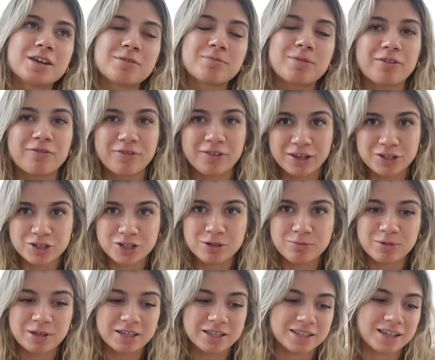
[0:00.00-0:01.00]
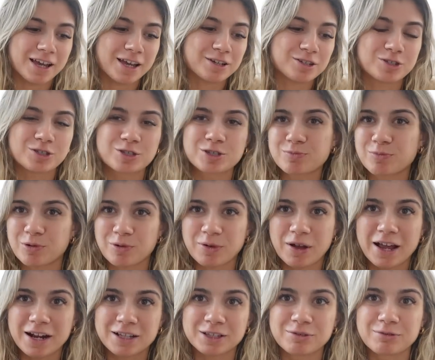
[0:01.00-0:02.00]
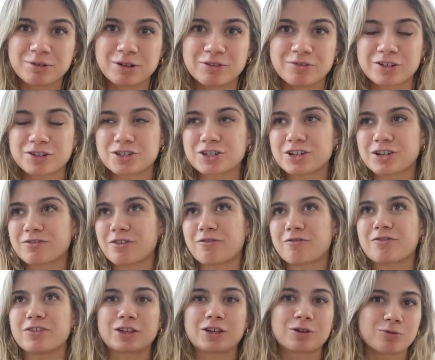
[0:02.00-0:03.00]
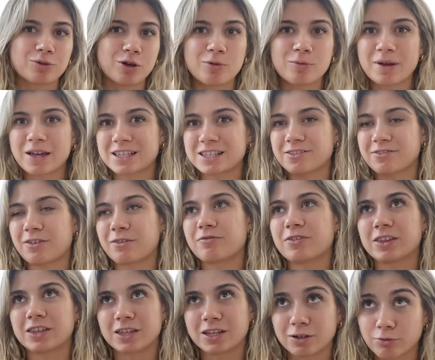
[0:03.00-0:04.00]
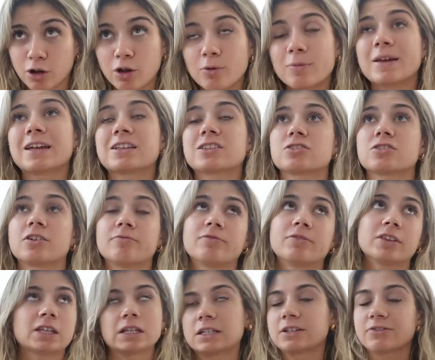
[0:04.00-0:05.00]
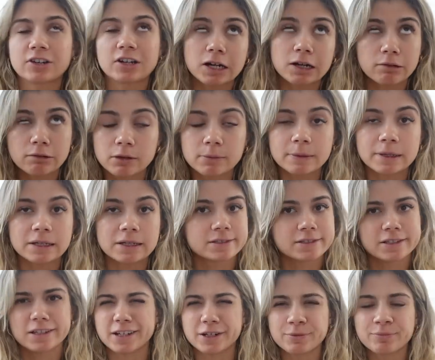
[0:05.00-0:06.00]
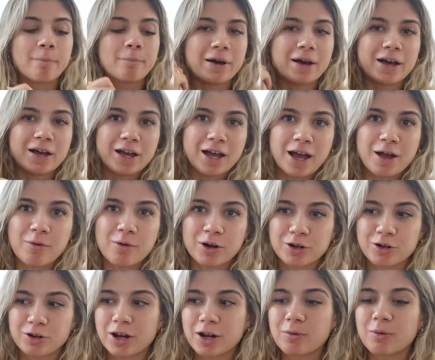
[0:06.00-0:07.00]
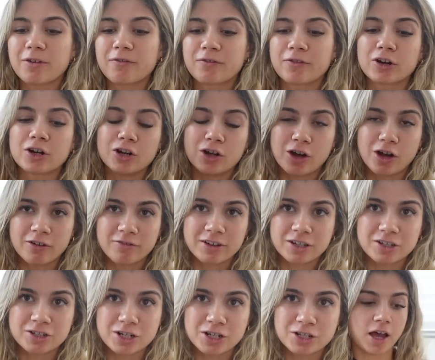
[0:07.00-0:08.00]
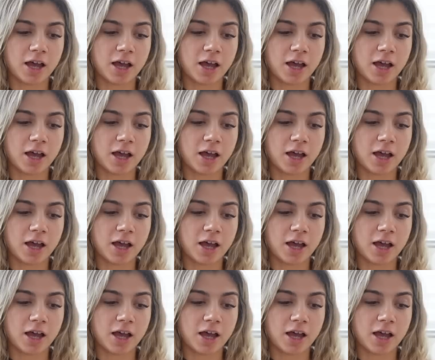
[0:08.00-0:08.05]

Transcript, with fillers: my fiction, because I just sporadically read fiction if I'm feeling a romance, or I'm feeling a different kind of romance, you know? But I want to create one for nonfiction.